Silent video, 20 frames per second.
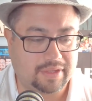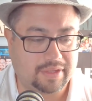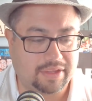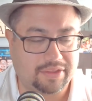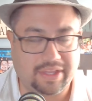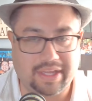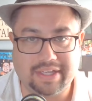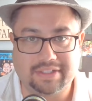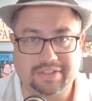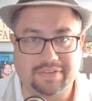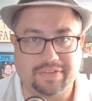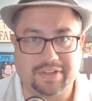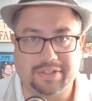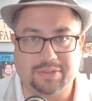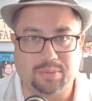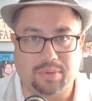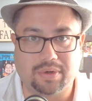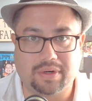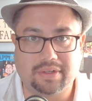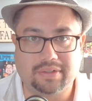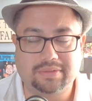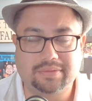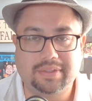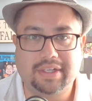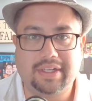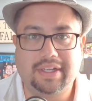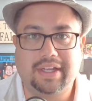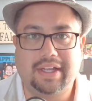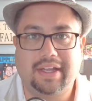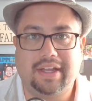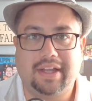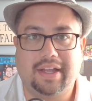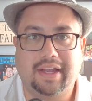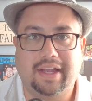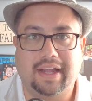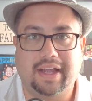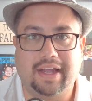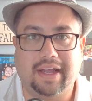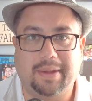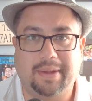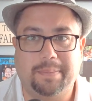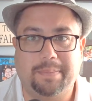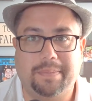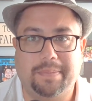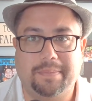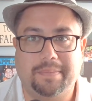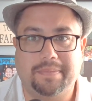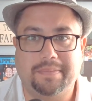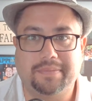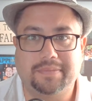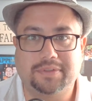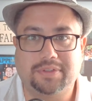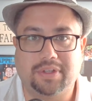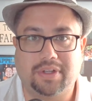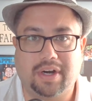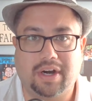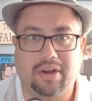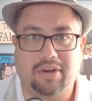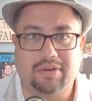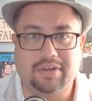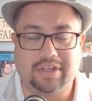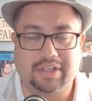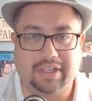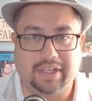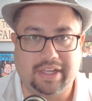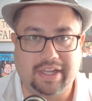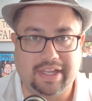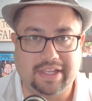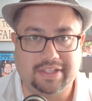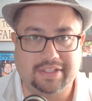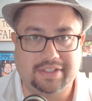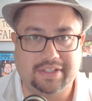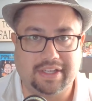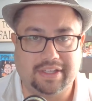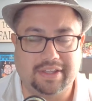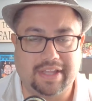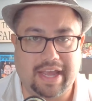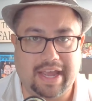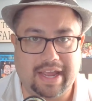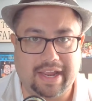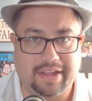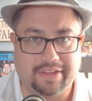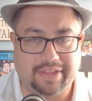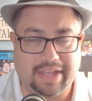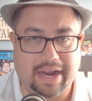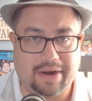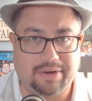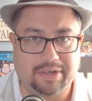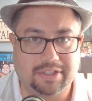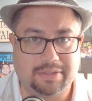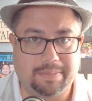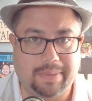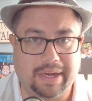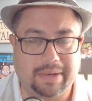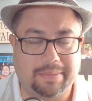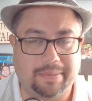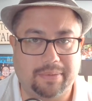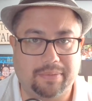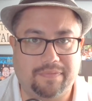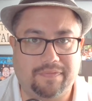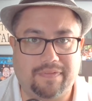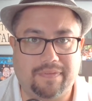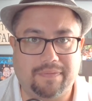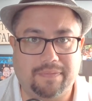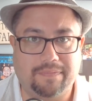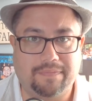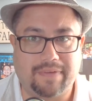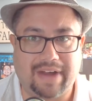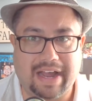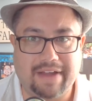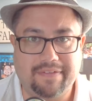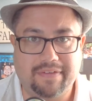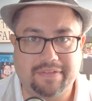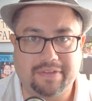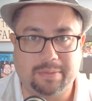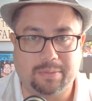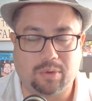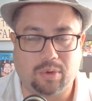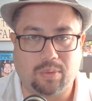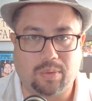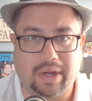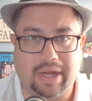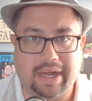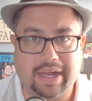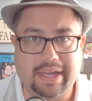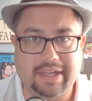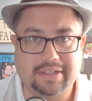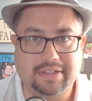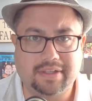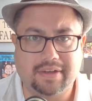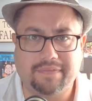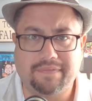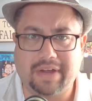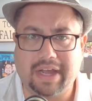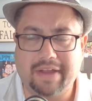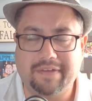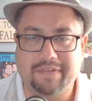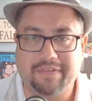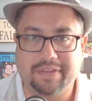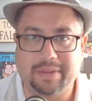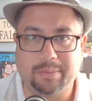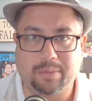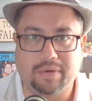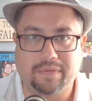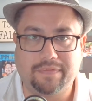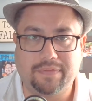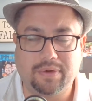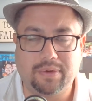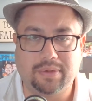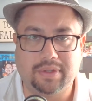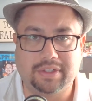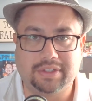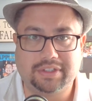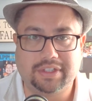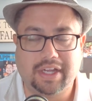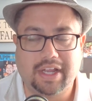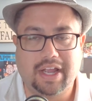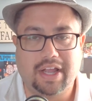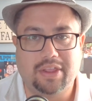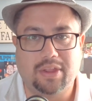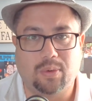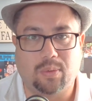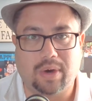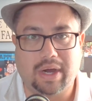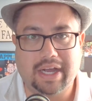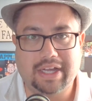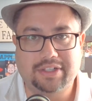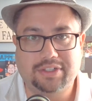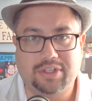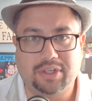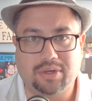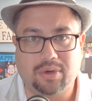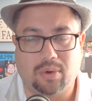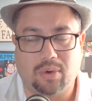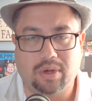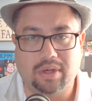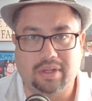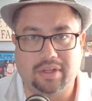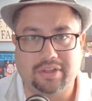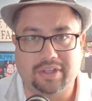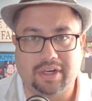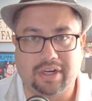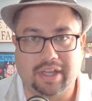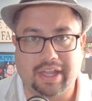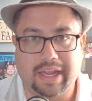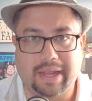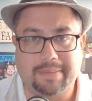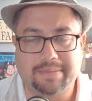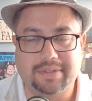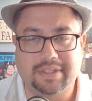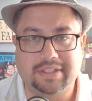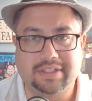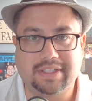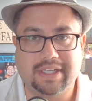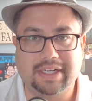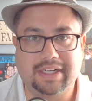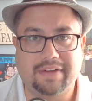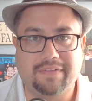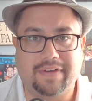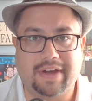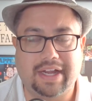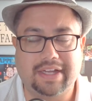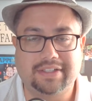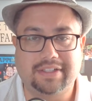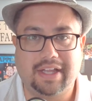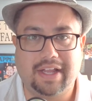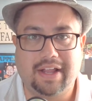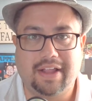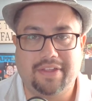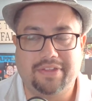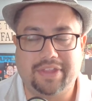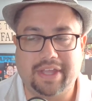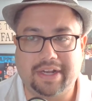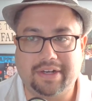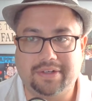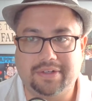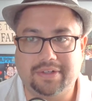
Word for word: things of this world. Uh, so they're all cleansed in that in that respect. But five of them were wise, and five of them were foolish. The wise took oil in their lamps. This signifies they